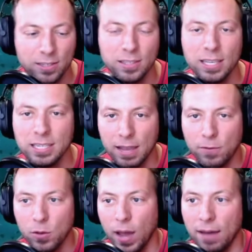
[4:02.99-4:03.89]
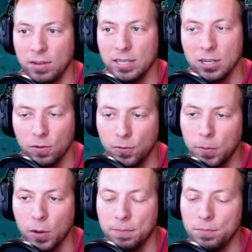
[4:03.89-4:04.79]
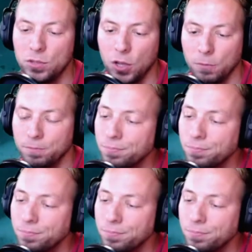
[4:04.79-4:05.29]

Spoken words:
to these if you have a digital footprint. So